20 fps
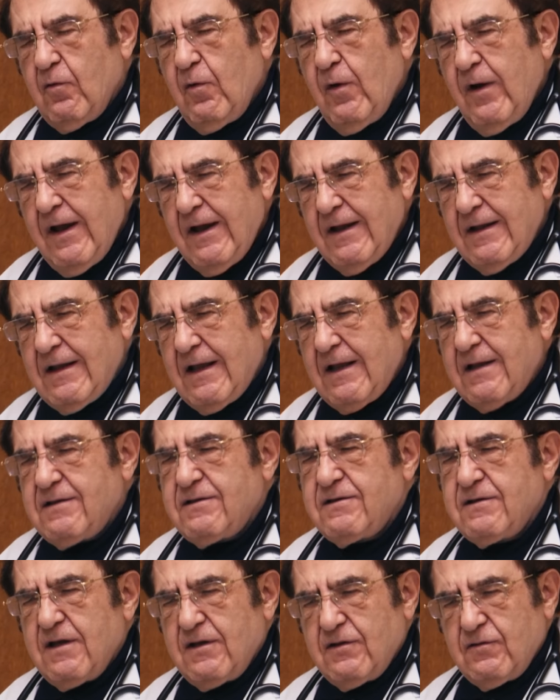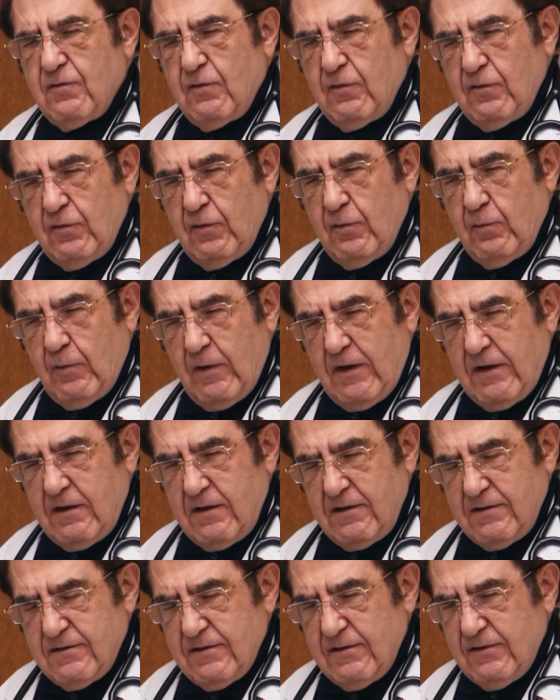go ahead and schedule your weight
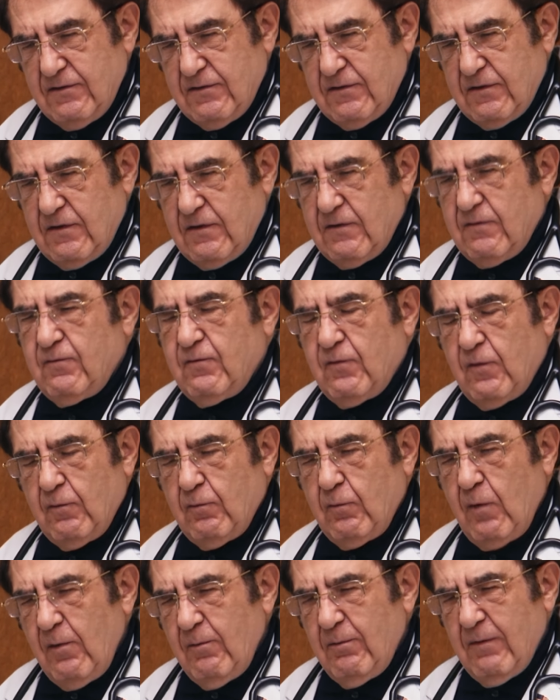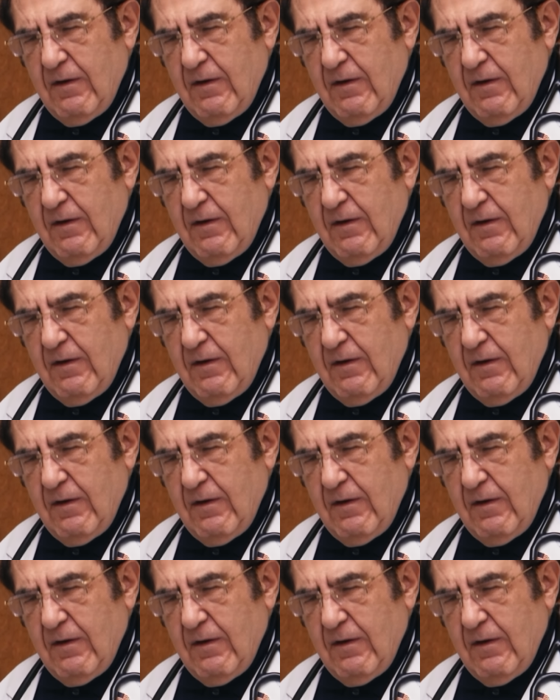loss surgery for 1